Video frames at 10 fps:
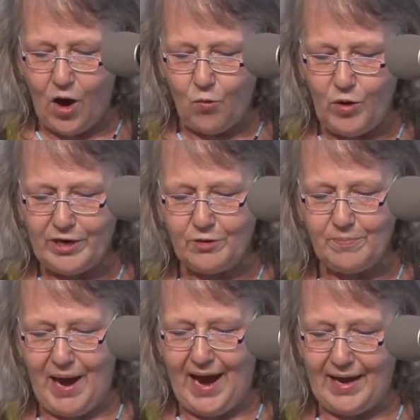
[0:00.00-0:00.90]
A
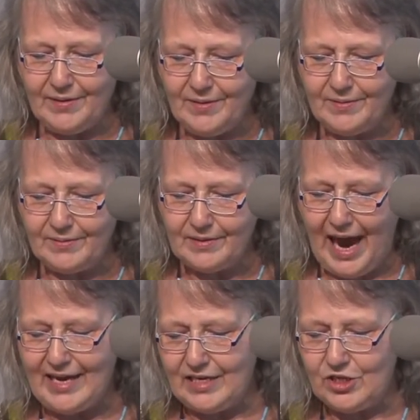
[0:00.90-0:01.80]
widowed man
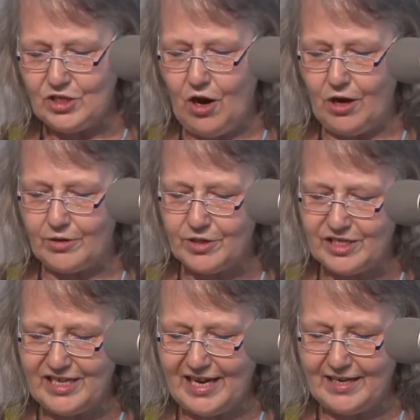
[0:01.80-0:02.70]
and his daughter,
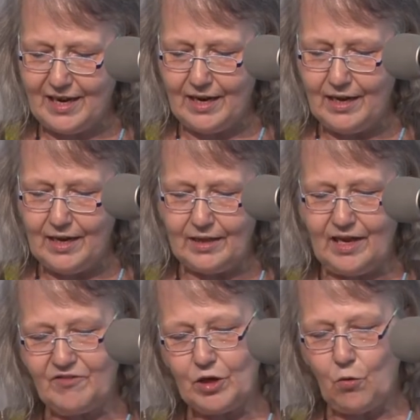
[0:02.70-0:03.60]
Sedna,
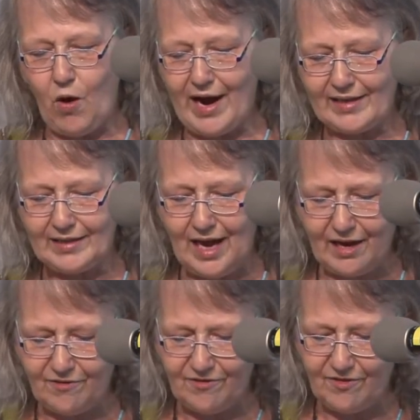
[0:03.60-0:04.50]
lived a quiet
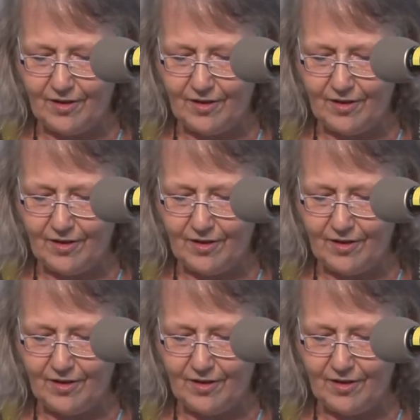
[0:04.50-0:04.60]
life.